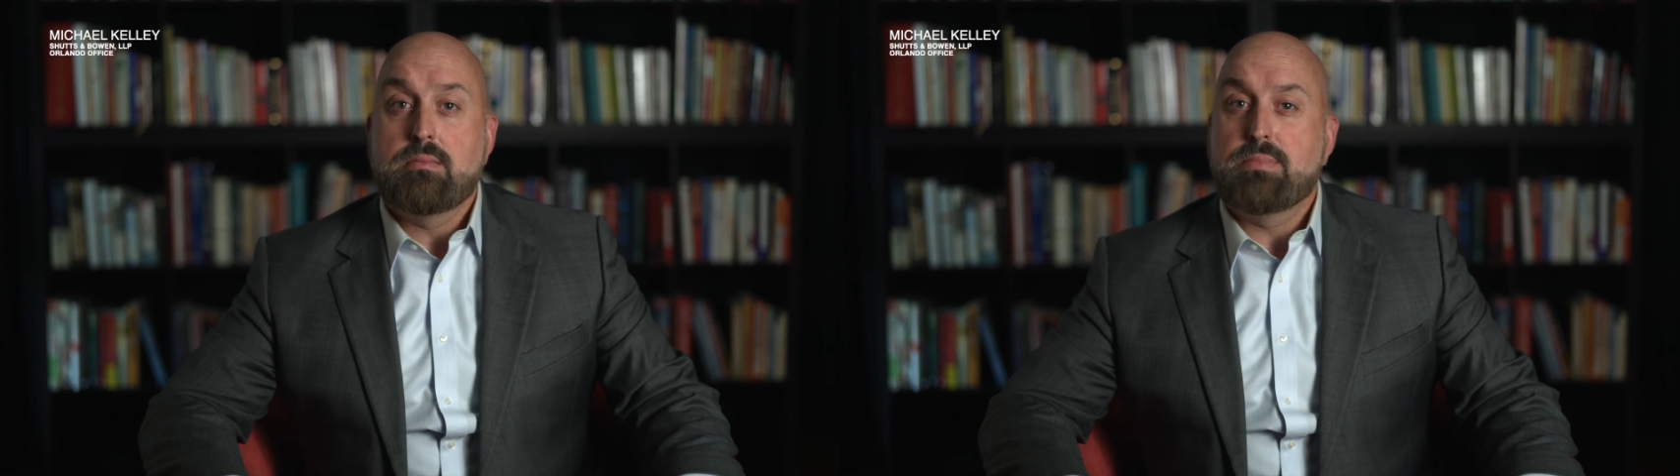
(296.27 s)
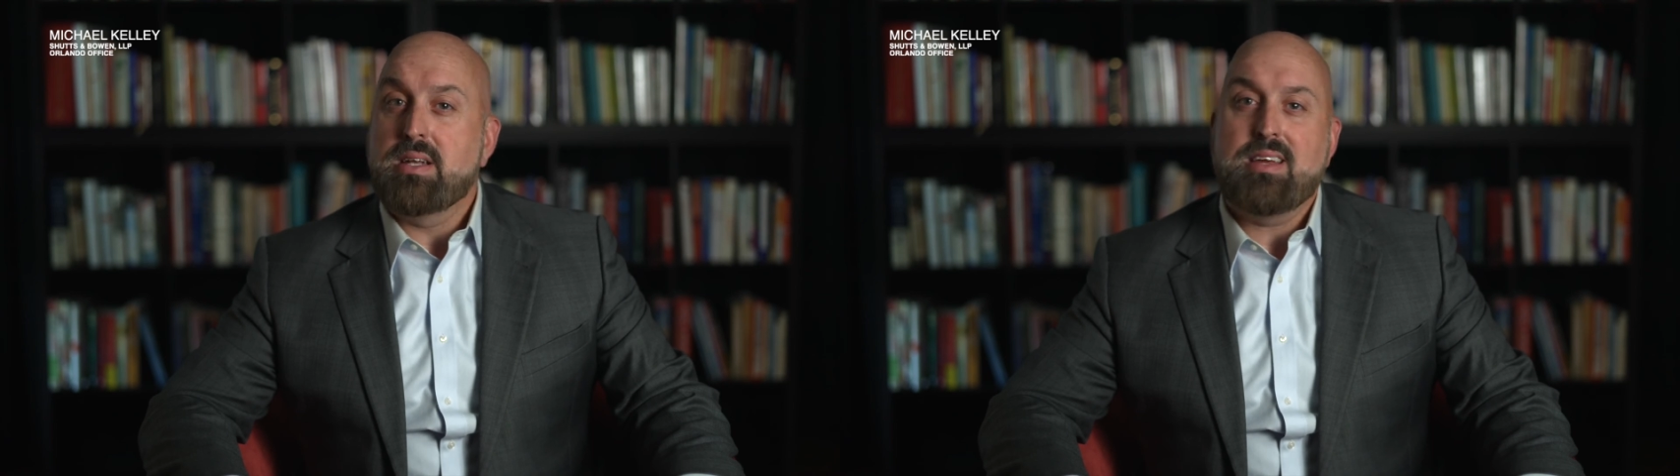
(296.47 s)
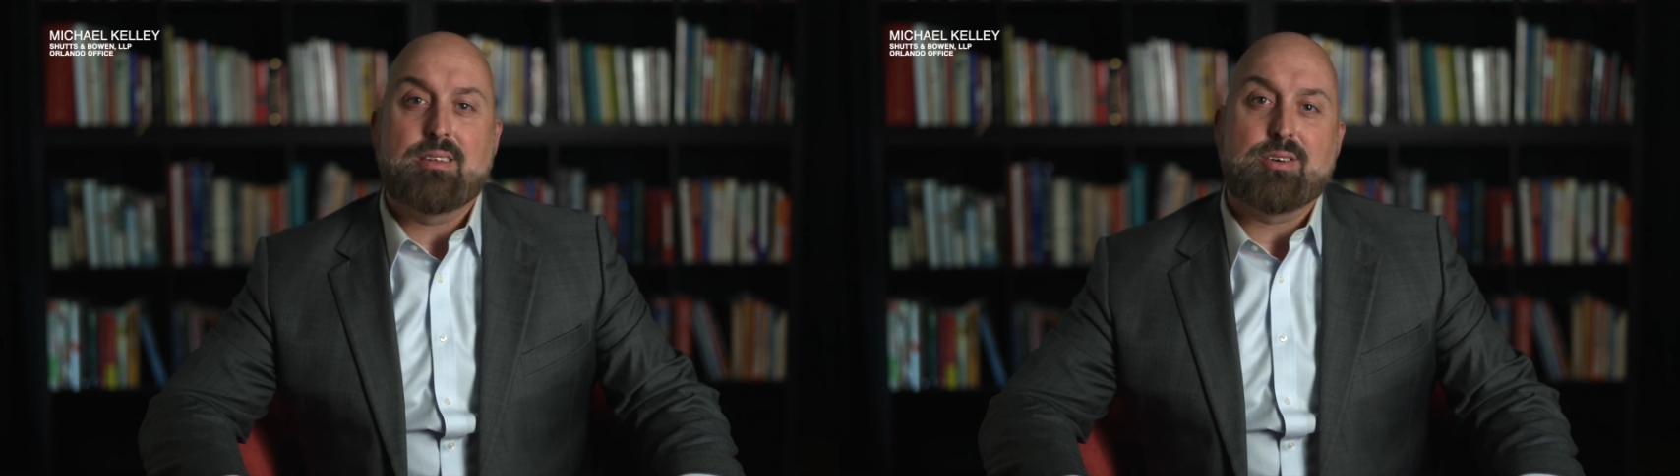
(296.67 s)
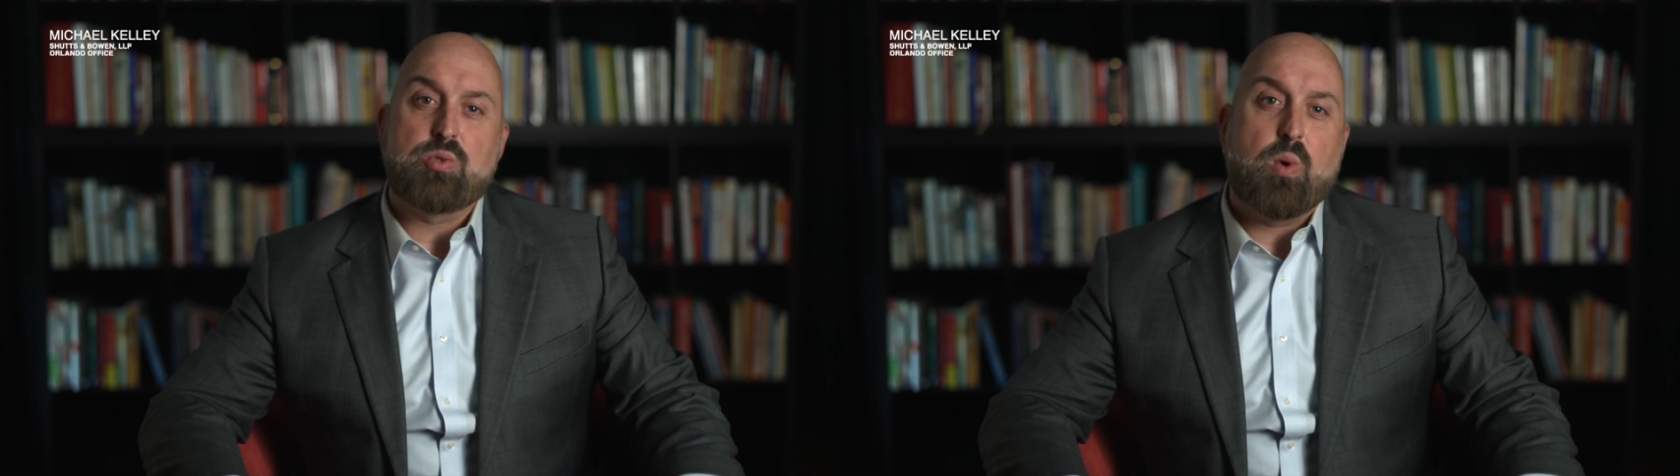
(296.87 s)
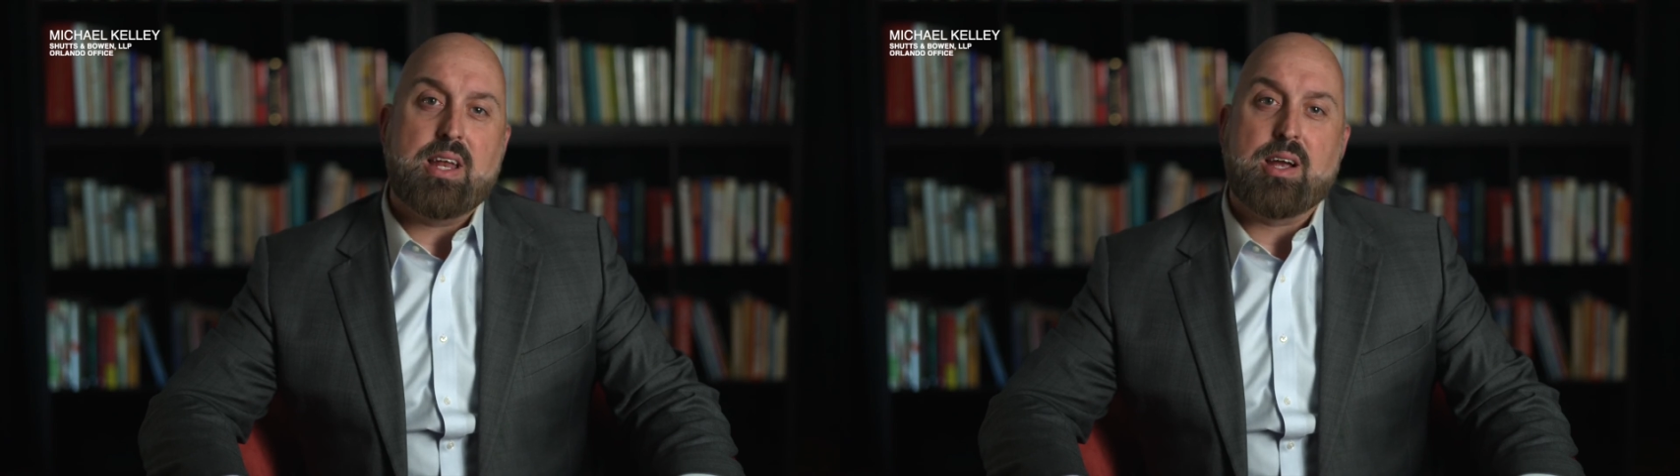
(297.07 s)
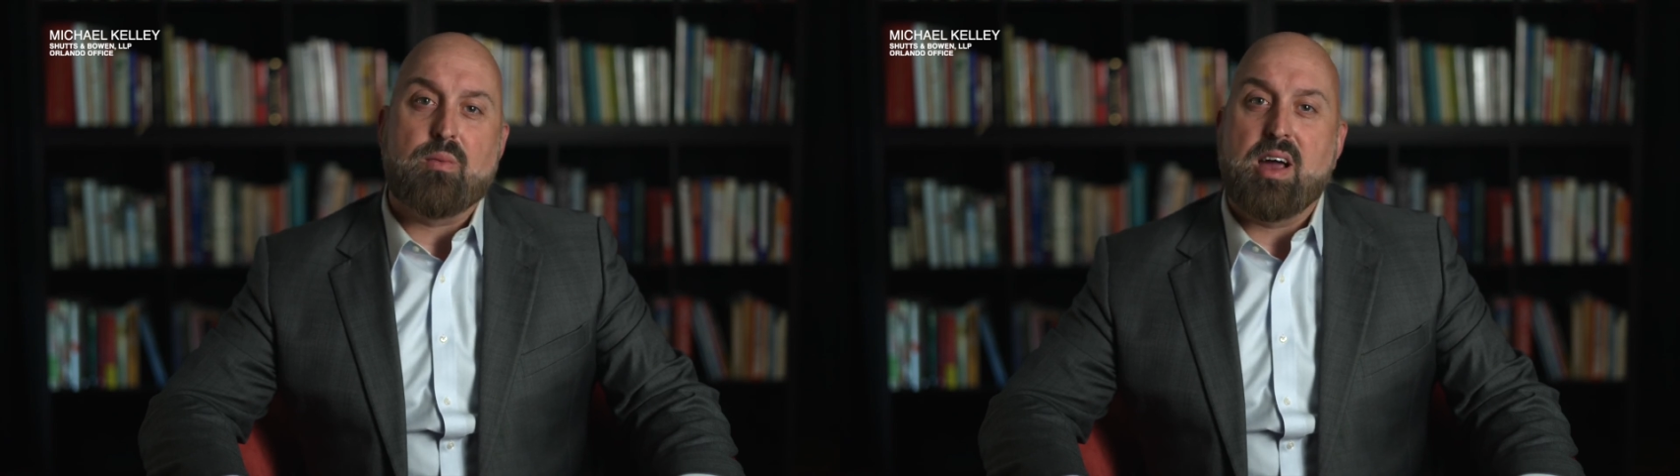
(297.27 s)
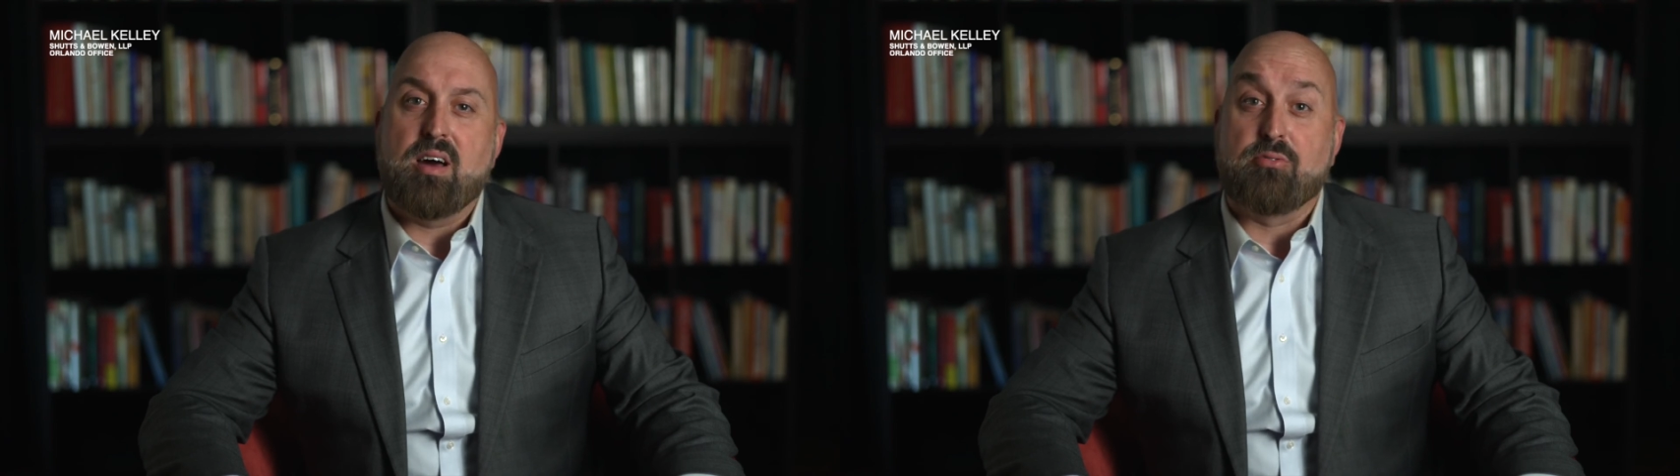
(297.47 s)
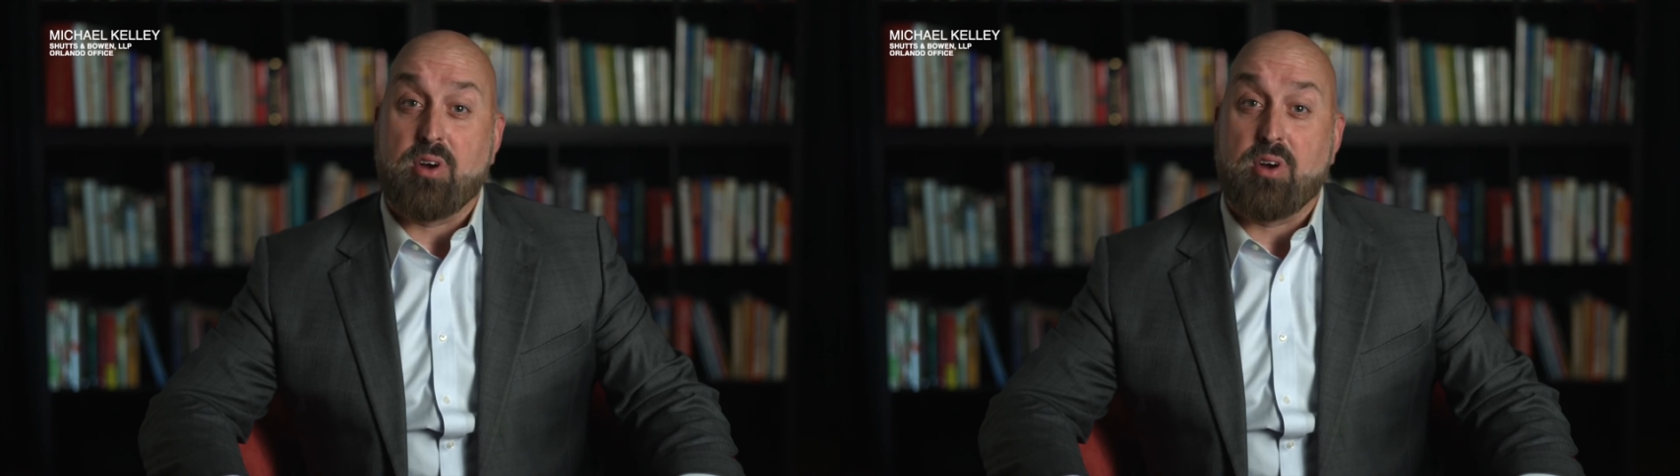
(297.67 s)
But neither is waiting around